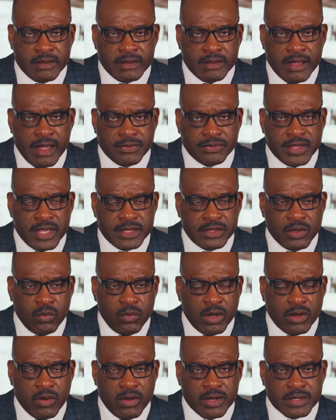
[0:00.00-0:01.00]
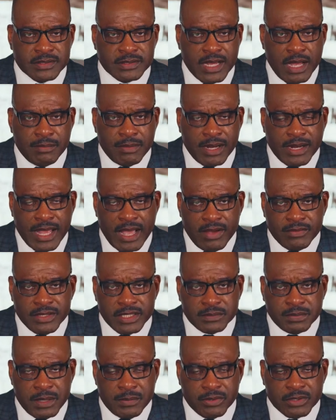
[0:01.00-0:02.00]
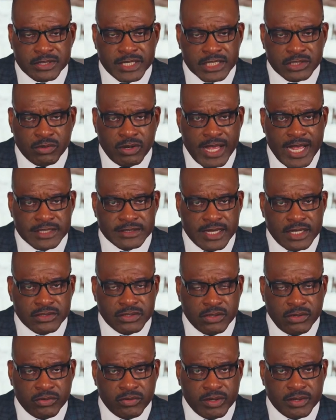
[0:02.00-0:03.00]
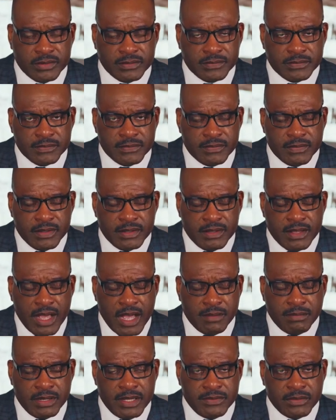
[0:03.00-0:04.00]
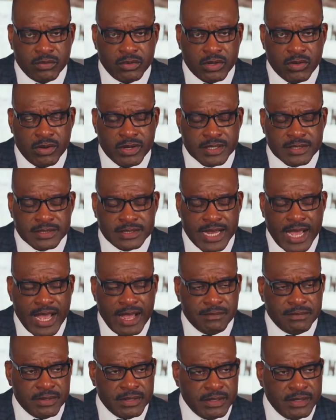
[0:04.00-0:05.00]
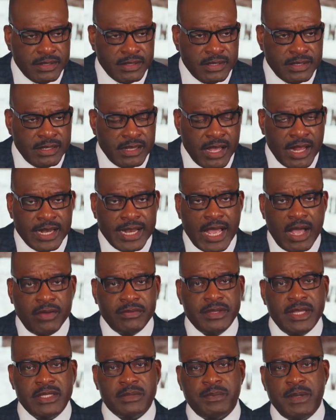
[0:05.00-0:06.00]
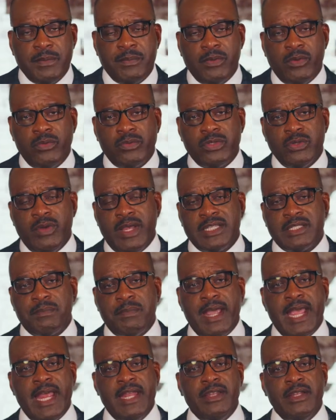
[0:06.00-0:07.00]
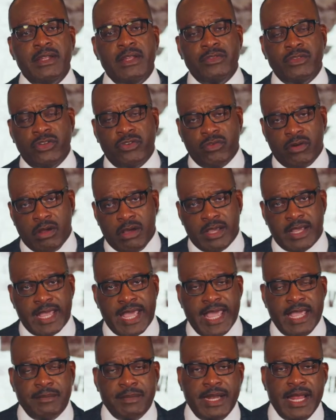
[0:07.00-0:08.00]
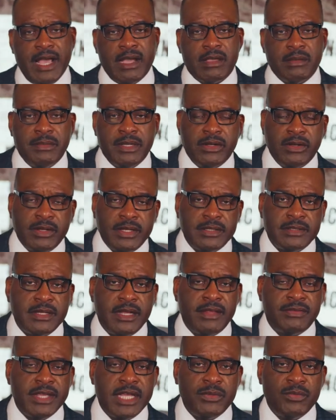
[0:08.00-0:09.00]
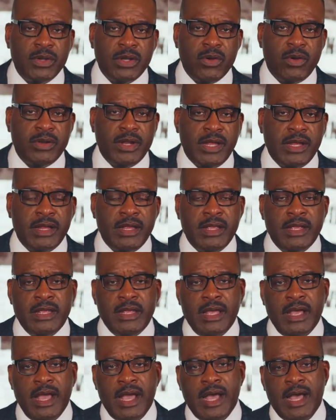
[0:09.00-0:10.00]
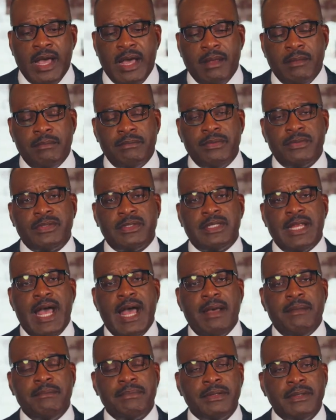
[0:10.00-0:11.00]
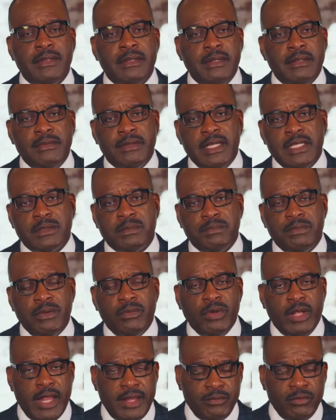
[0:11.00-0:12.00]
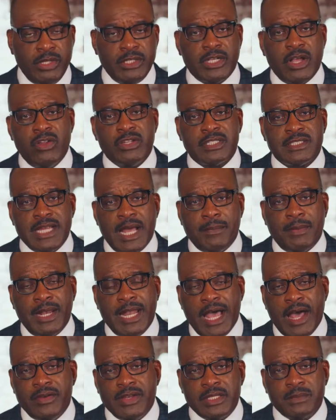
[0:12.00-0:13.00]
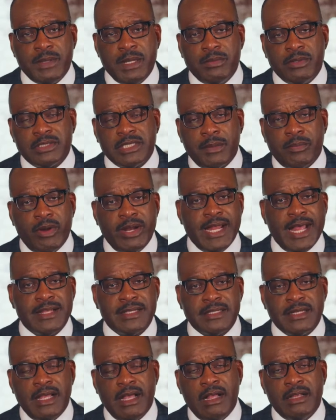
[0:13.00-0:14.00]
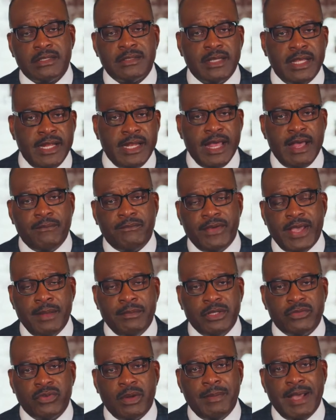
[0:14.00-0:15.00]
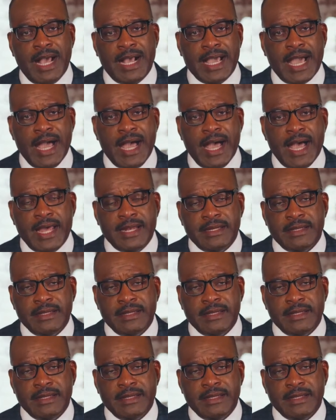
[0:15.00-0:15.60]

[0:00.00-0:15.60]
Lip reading: I think that we're going to stop allowing these people to sexualize our children. I believe that we're going to stop allowing these people to expand the drug game in our communities. I think we're going to stop allowing these people to separate us and our families from our God.